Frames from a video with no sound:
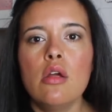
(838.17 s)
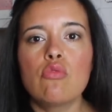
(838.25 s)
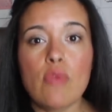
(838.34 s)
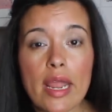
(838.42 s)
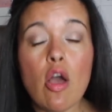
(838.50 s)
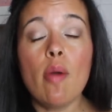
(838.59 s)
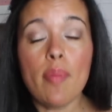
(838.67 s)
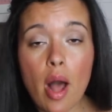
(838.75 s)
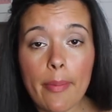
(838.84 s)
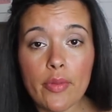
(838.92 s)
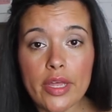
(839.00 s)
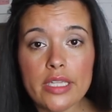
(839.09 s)
rayon
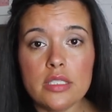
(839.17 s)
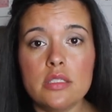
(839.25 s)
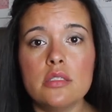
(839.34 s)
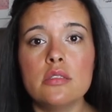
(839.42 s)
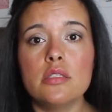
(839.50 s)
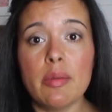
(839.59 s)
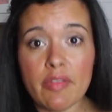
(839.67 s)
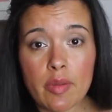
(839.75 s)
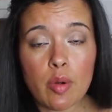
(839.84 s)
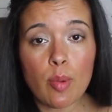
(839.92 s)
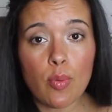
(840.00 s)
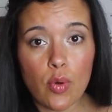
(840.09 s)
poplins. Some of them
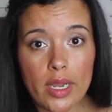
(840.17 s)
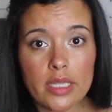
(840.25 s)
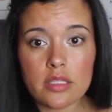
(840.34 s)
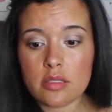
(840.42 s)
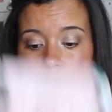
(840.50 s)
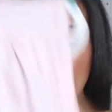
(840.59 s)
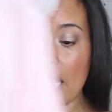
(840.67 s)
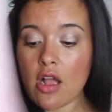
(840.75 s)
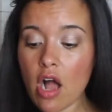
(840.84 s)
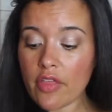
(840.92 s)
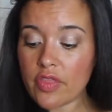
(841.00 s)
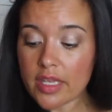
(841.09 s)
are prints, but I
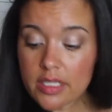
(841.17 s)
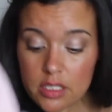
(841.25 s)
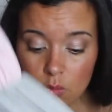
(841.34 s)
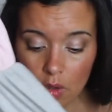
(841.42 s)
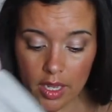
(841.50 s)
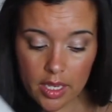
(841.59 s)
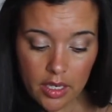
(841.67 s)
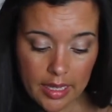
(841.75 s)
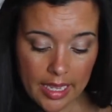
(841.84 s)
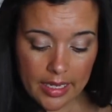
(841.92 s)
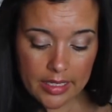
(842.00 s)
got this one that